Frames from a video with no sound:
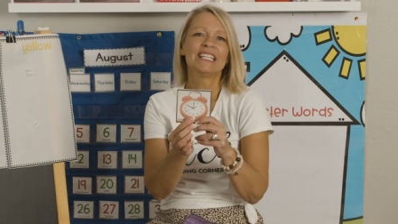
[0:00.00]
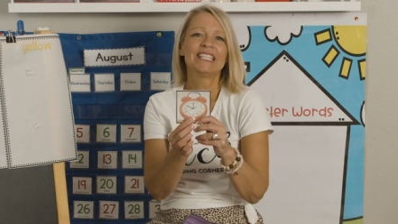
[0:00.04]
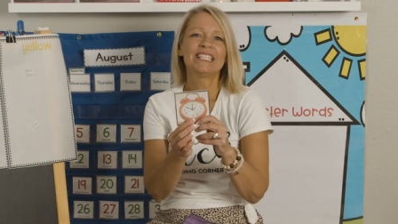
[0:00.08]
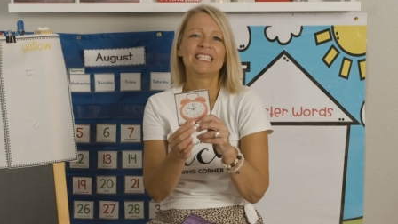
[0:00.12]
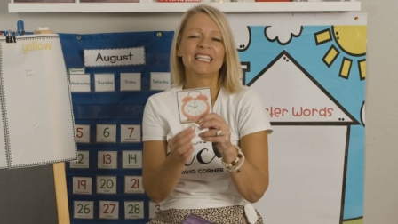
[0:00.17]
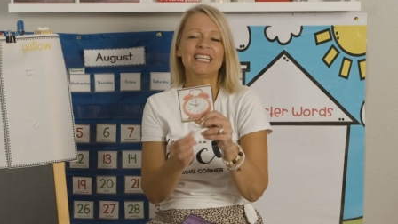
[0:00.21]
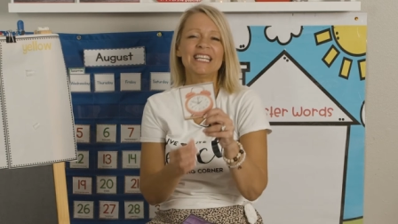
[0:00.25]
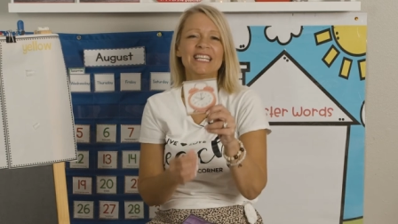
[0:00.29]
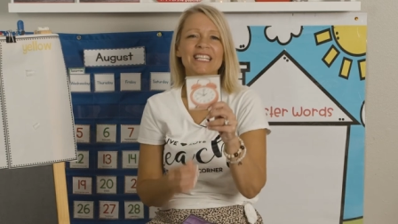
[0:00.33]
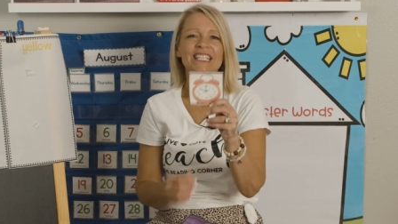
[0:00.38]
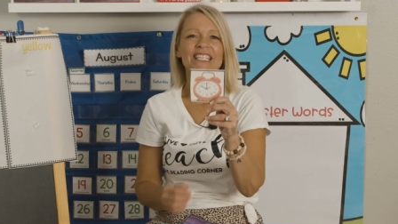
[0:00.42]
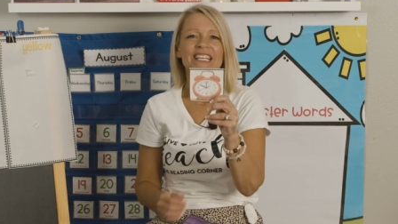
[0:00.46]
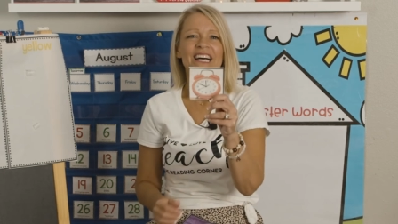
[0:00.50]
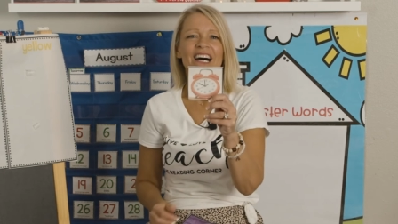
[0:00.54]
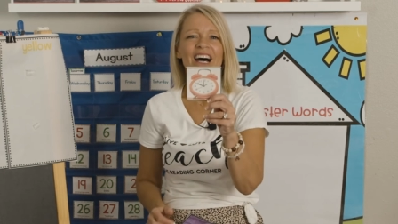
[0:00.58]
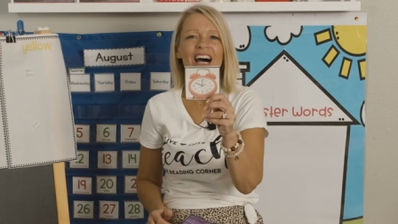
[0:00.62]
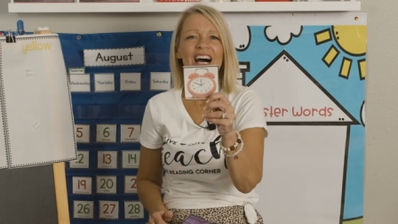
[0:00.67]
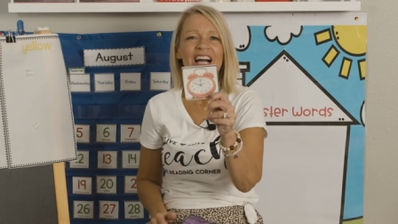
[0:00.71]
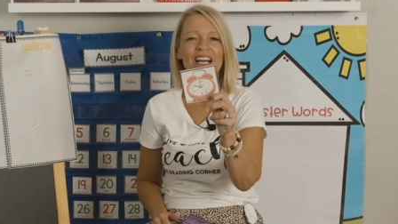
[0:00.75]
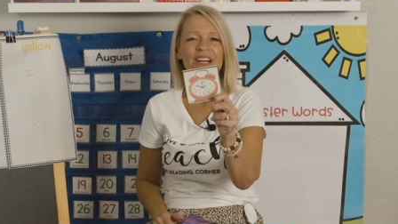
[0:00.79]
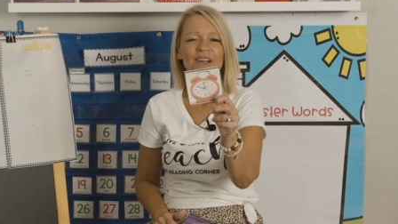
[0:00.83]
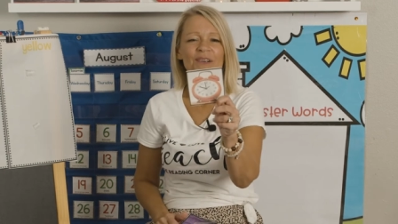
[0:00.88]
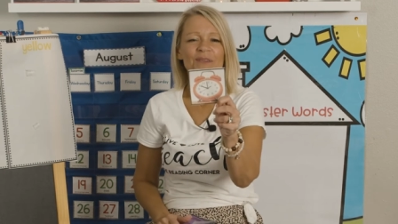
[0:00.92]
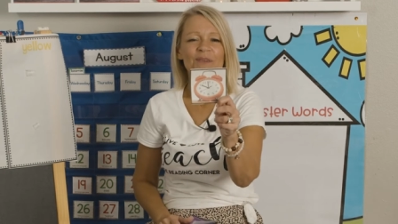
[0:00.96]
tick
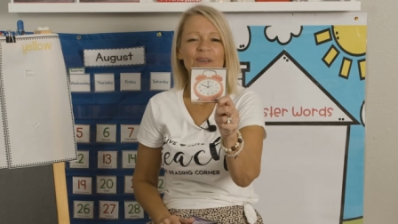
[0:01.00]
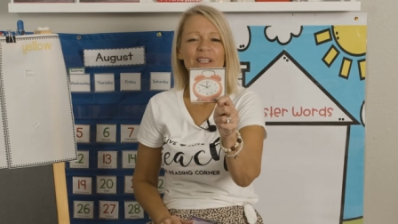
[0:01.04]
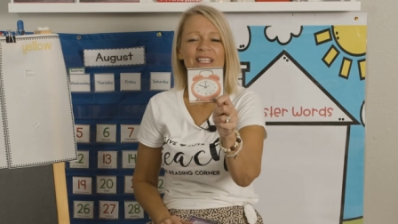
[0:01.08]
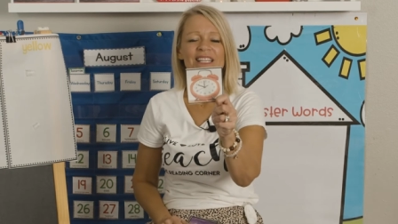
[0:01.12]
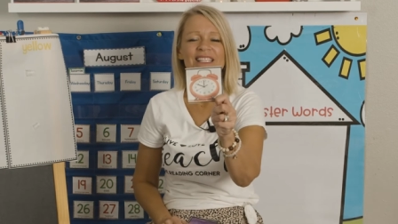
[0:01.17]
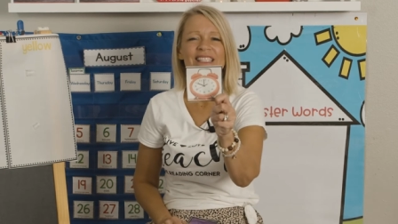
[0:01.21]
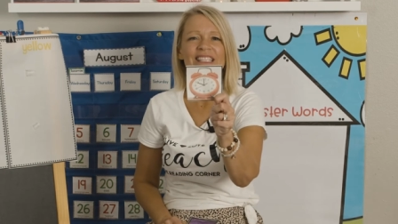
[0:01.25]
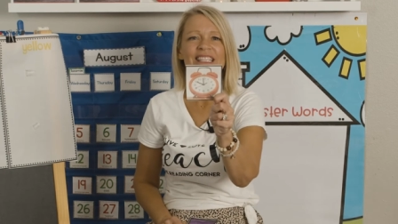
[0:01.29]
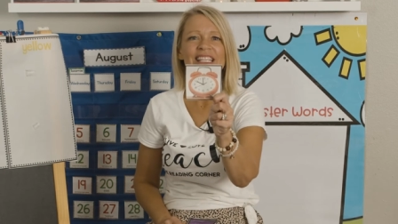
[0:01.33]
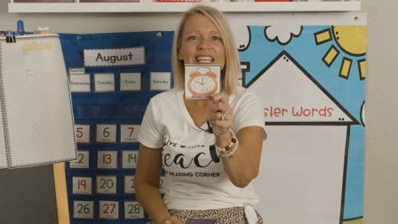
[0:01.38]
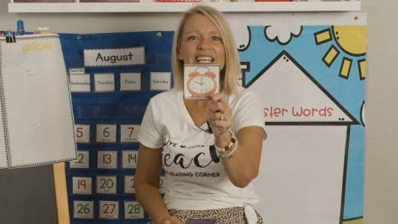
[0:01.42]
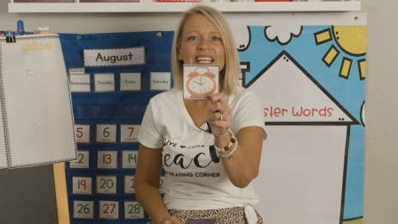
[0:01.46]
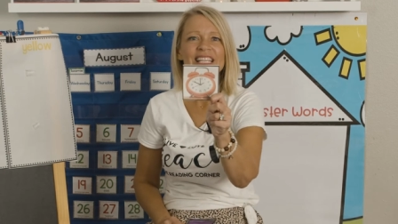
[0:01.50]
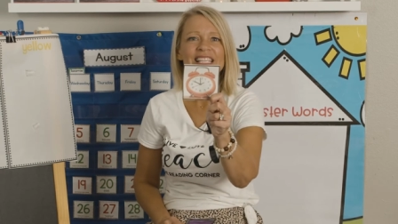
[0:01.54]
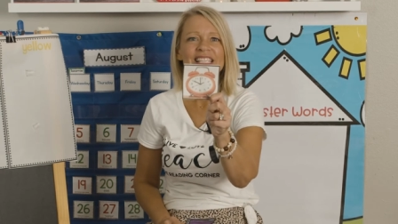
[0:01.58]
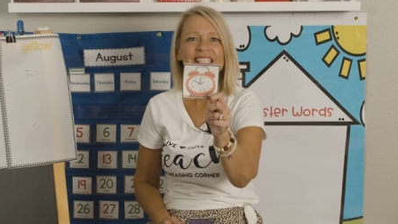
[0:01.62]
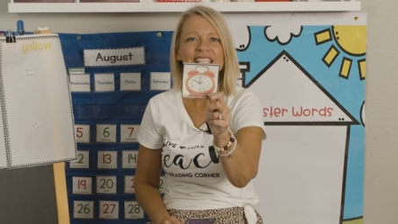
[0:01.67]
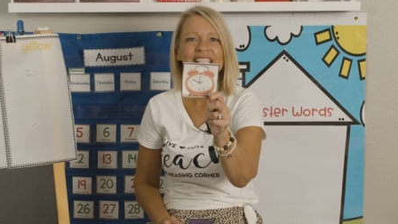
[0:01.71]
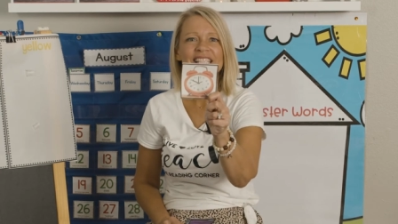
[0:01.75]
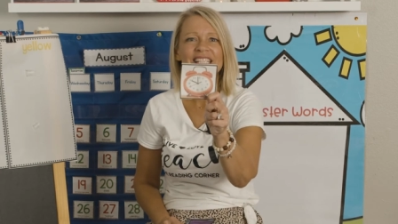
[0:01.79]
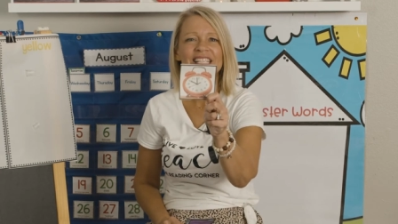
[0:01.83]
tock. What is this?